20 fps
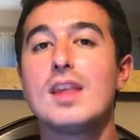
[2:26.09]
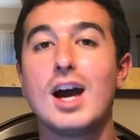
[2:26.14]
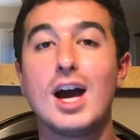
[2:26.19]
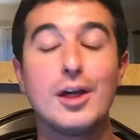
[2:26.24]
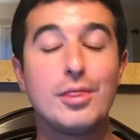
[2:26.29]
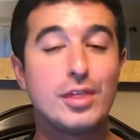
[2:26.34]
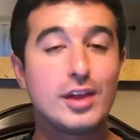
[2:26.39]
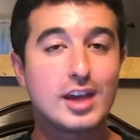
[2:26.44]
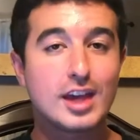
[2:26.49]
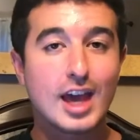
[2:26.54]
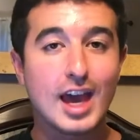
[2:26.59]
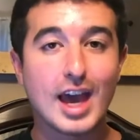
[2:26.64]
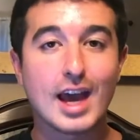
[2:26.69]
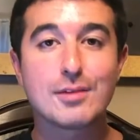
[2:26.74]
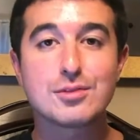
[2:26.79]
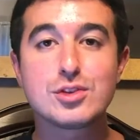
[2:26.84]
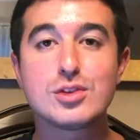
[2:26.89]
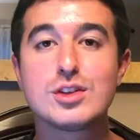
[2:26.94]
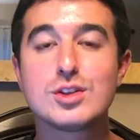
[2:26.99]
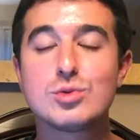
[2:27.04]
I think
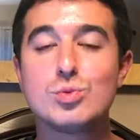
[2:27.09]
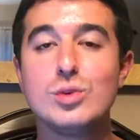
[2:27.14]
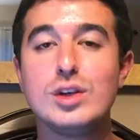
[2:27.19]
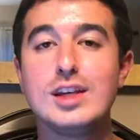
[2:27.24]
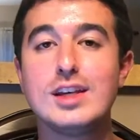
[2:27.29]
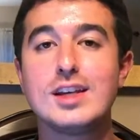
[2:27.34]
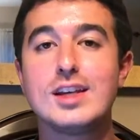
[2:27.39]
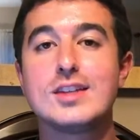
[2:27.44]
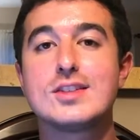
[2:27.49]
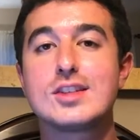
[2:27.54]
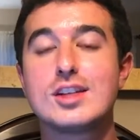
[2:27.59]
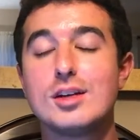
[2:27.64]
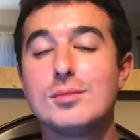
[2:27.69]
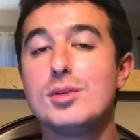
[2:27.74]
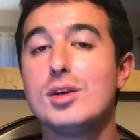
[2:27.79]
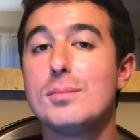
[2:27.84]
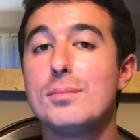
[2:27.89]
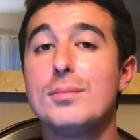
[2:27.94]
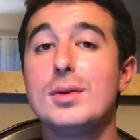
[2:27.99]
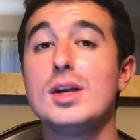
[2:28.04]
after this week, it's going to
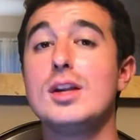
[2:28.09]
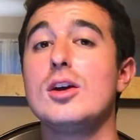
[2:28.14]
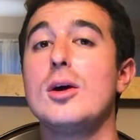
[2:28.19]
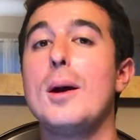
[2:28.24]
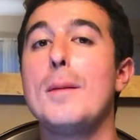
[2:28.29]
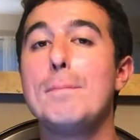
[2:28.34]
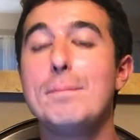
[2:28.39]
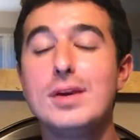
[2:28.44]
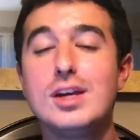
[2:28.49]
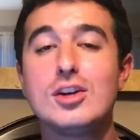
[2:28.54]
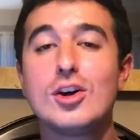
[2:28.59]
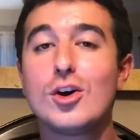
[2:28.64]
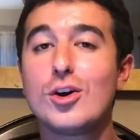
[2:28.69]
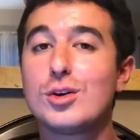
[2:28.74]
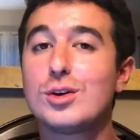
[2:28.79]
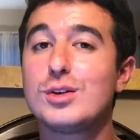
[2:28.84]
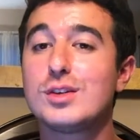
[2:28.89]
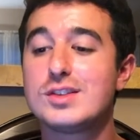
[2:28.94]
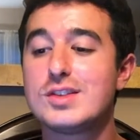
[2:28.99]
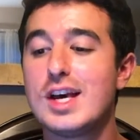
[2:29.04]
be a bit
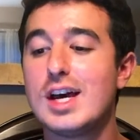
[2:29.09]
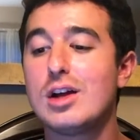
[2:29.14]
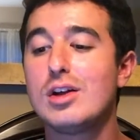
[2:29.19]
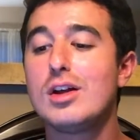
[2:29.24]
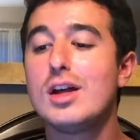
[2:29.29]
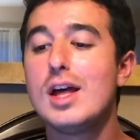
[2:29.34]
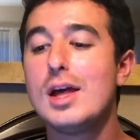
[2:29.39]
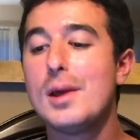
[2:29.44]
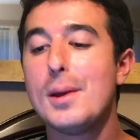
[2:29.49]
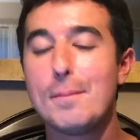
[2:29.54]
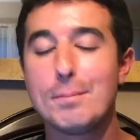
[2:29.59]
harder to tell,